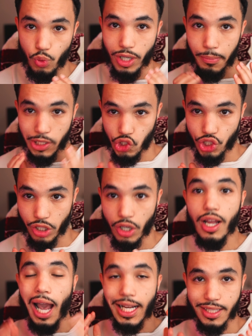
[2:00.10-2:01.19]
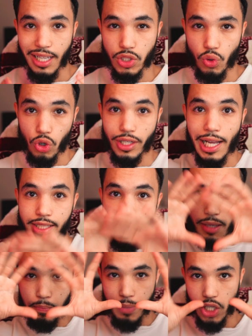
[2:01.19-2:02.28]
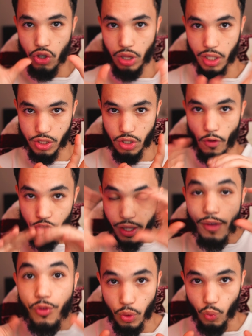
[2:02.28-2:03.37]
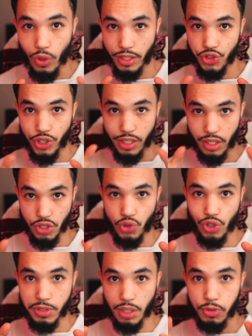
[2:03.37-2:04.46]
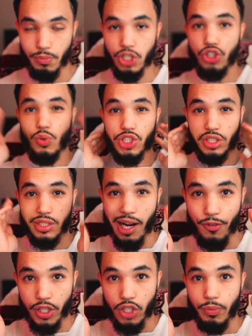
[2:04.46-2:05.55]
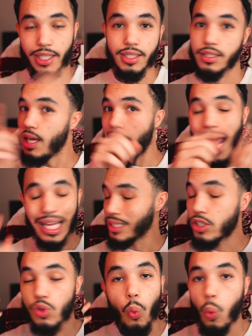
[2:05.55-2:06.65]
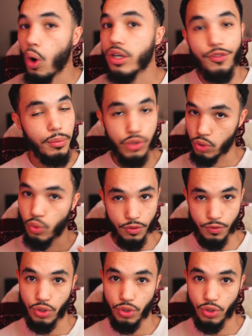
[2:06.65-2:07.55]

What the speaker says: what I'm about to share, I decided to organize a bigger list of different ways you can get your dream set up. So make sure you watch the entire video, because at least one of them should work for